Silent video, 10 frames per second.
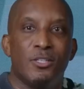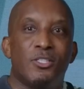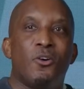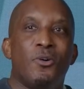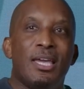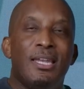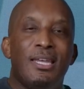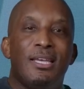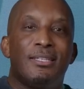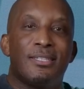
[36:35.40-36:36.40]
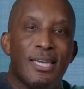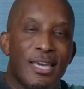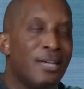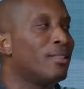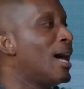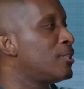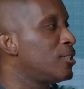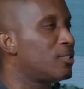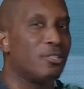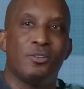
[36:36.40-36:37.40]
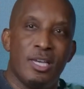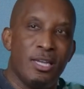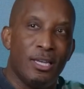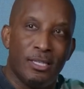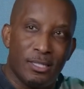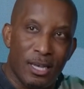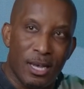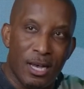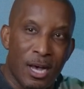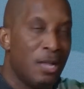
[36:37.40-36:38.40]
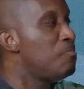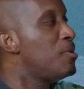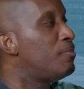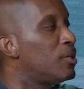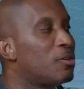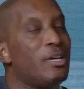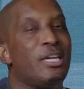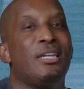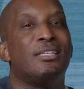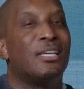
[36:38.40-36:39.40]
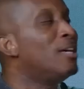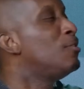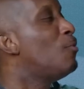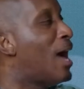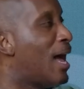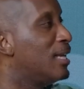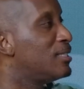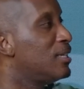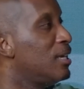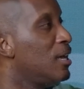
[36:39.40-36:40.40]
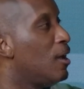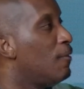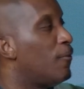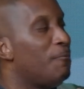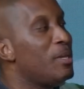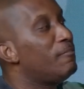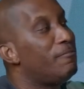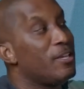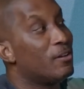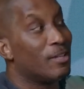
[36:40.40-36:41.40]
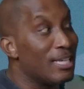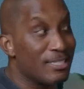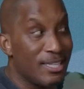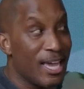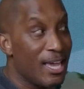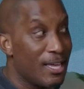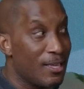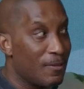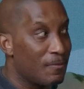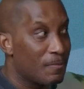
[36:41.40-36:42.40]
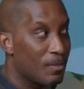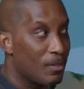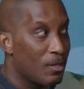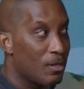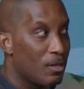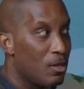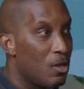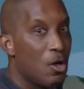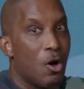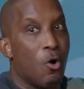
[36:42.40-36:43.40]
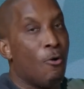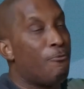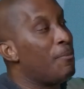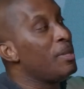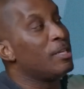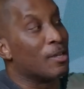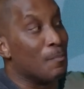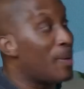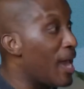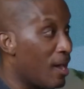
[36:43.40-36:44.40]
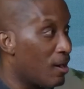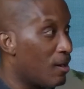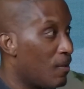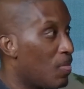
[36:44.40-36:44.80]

So it is illogical, it is unbiblical, it is unwise for me to feel less than or for me to compare